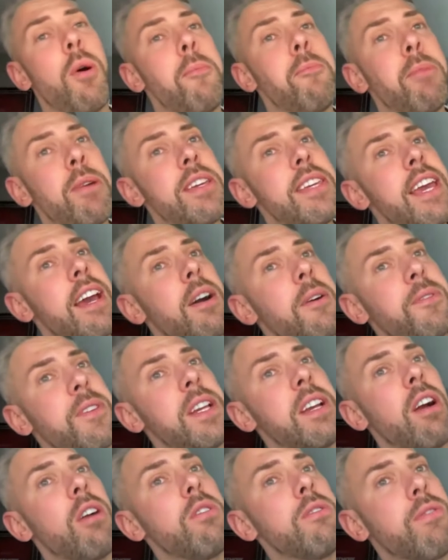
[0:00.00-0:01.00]
on. But yeah, I
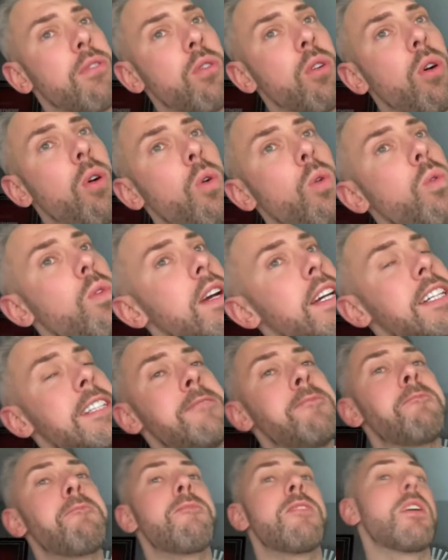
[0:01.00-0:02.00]
think overall,
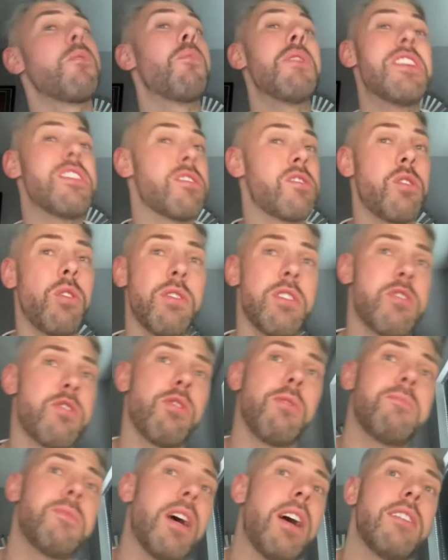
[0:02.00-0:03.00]
we just got the
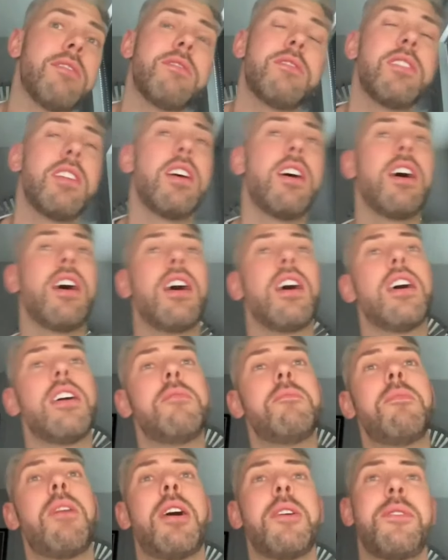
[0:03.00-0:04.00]
job done.
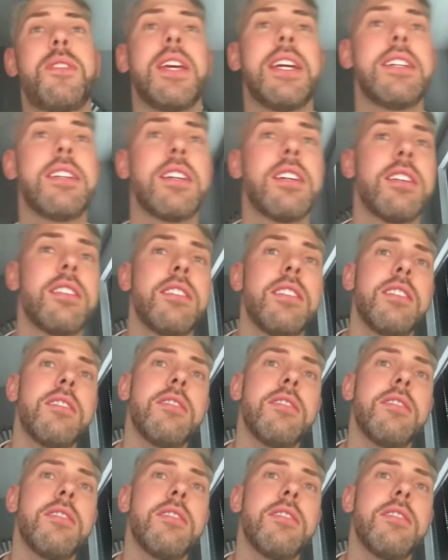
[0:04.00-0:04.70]
I think